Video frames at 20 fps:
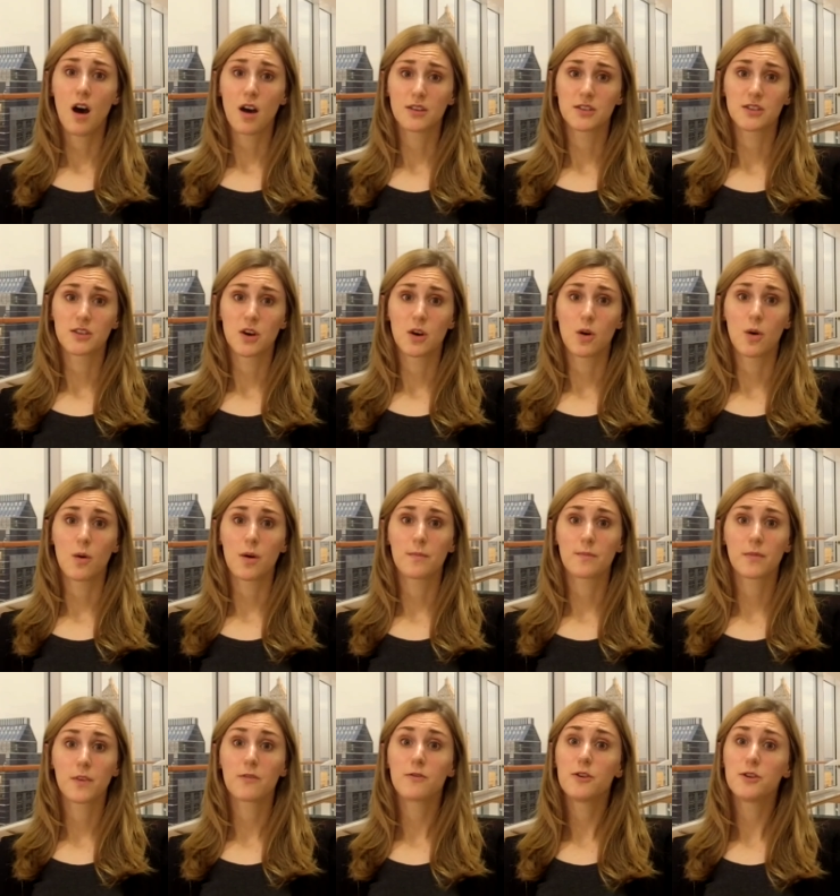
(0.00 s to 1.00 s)
Also,
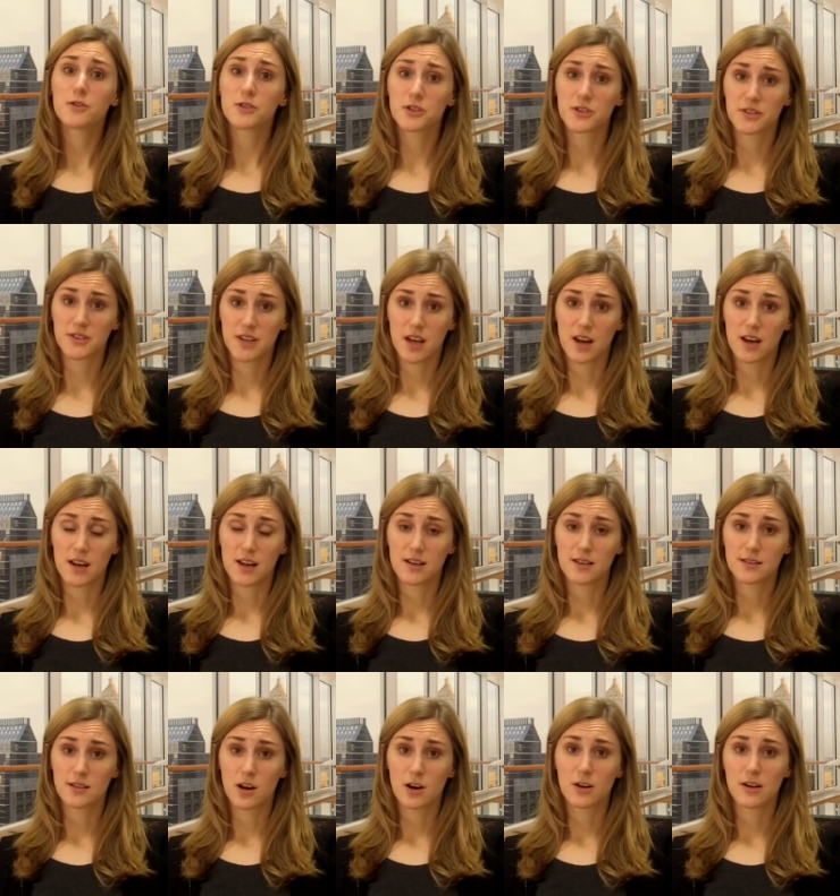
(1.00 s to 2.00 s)
future
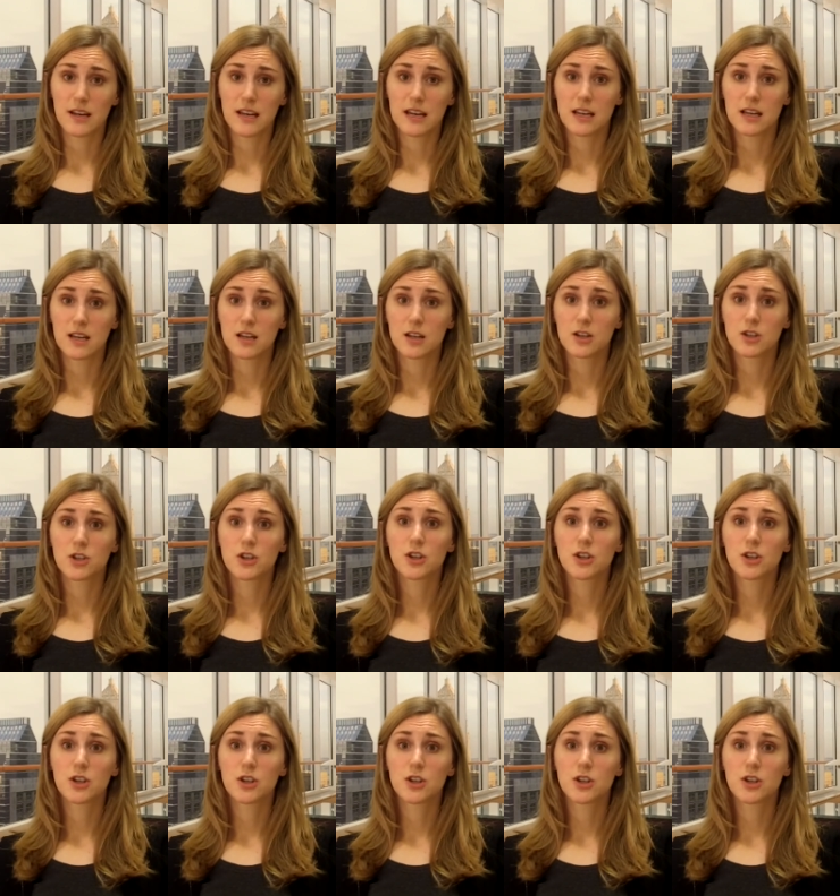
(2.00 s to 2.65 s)
studies are needed